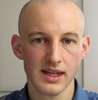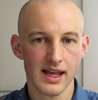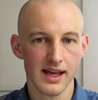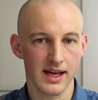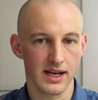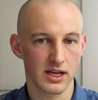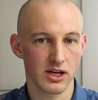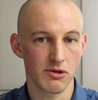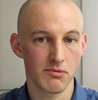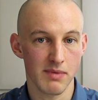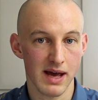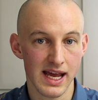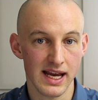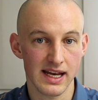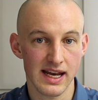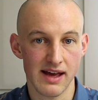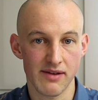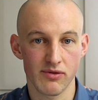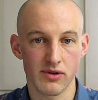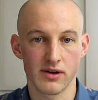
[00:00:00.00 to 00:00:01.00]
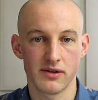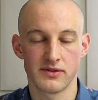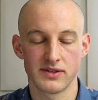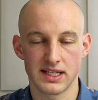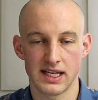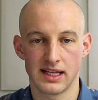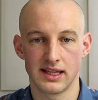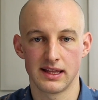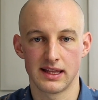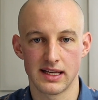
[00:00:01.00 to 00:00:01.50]
And you may never have
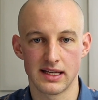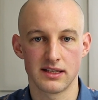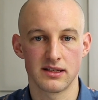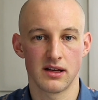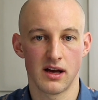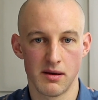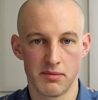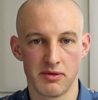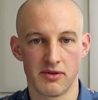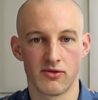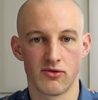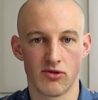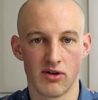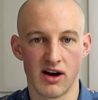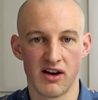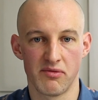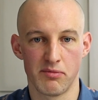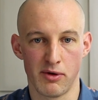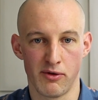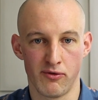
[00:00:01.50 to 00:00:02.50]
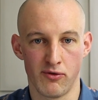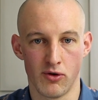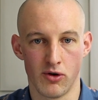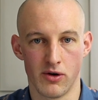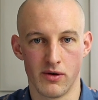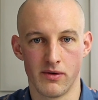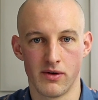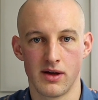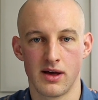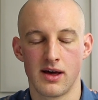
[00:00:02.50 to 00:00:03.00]
seen this type of graph
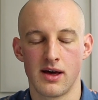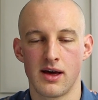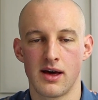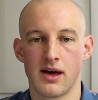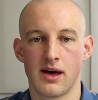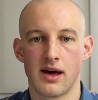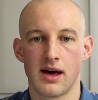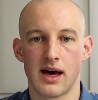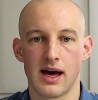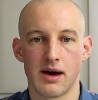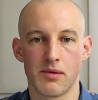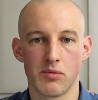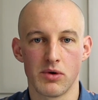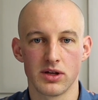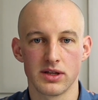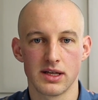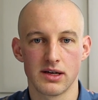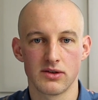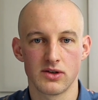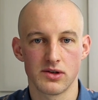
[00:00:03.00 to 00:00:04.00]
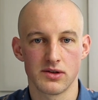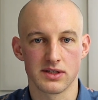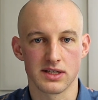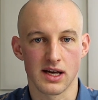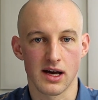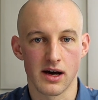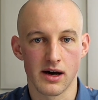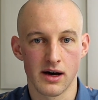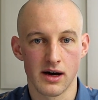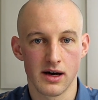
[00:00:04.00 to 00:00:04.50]
before. And what they'll do is
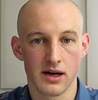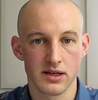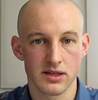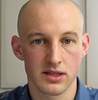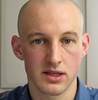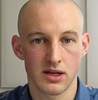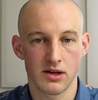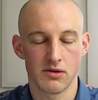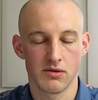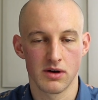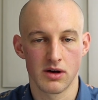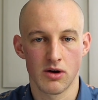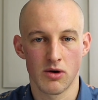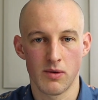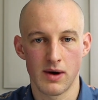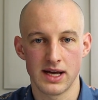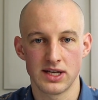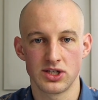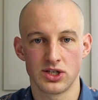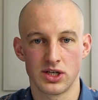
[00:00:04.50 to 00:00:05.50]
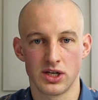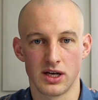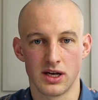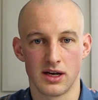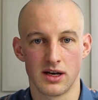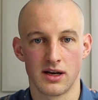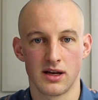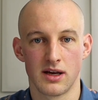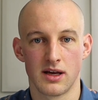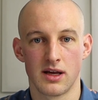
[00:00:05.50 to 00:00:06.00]
ask you a
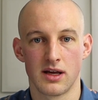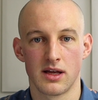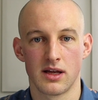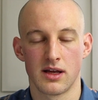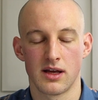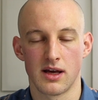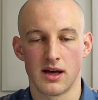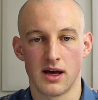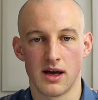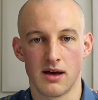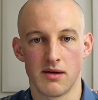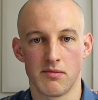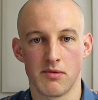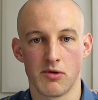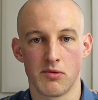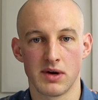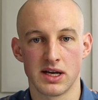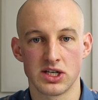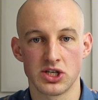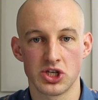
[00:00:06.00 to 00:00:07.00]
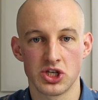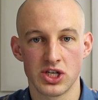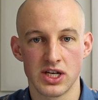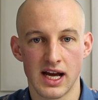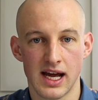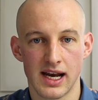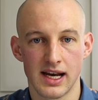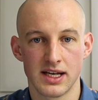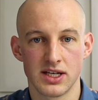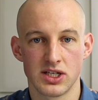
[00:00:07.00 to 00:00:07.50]
question which
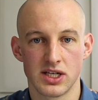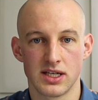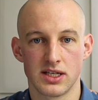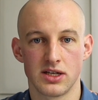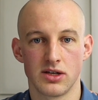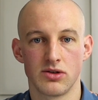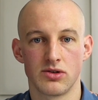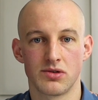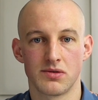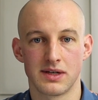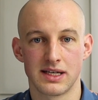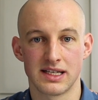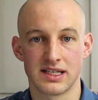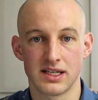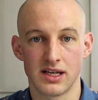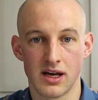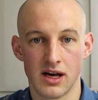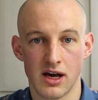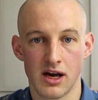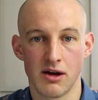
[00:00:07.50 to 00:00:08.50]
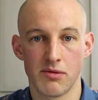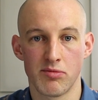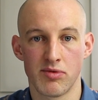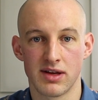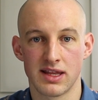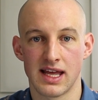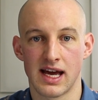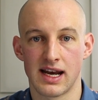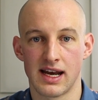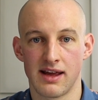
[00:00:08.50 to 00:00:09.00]
challenges you to
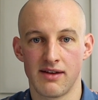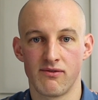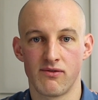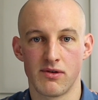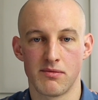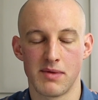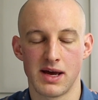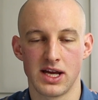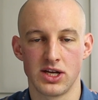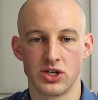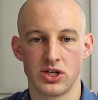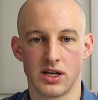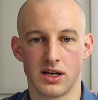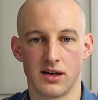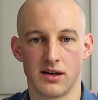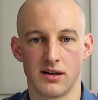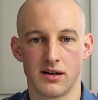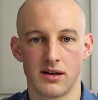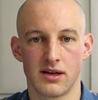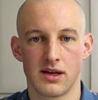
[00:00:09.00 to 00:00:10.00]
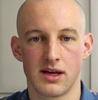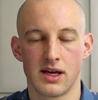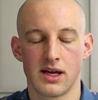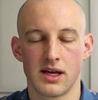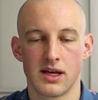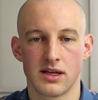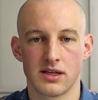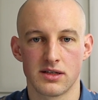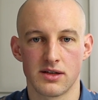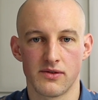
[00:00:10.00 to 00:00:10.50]
interpret that information.
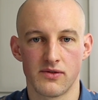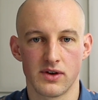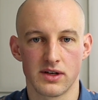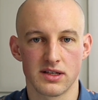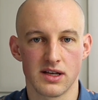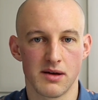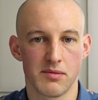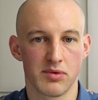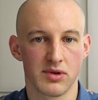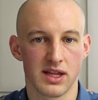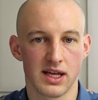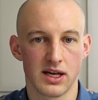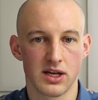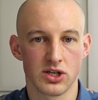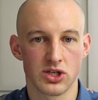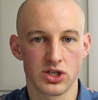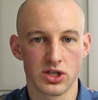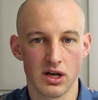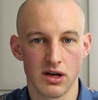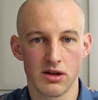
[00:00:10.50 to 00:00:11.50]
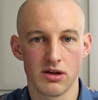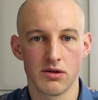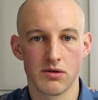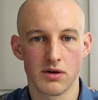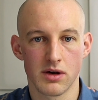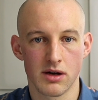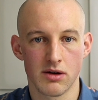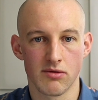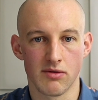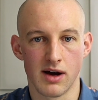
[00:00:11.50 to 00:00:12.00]
So for example, they could show you
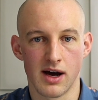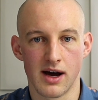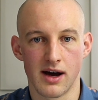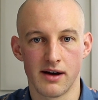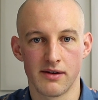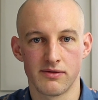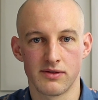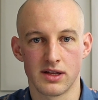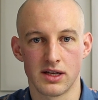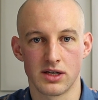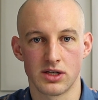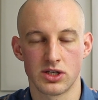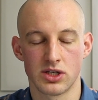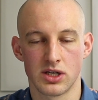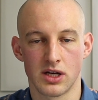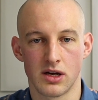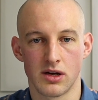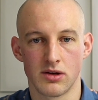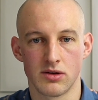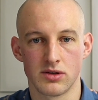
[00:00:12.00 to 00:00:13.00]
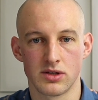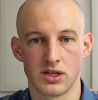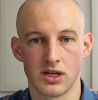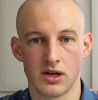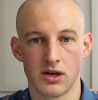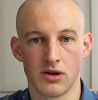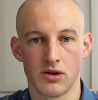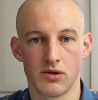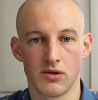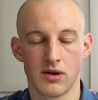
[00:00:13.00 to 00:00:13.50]
a graph that shows
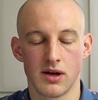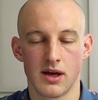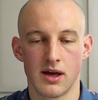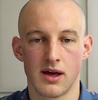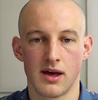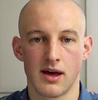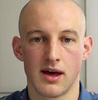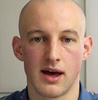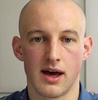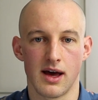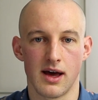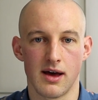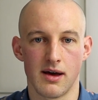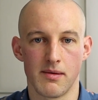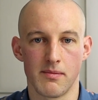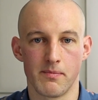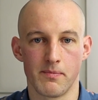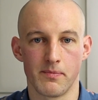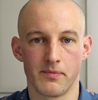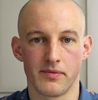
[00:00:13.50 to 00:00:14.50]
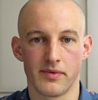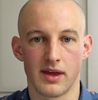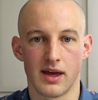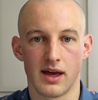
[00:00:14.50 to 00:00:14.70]
you some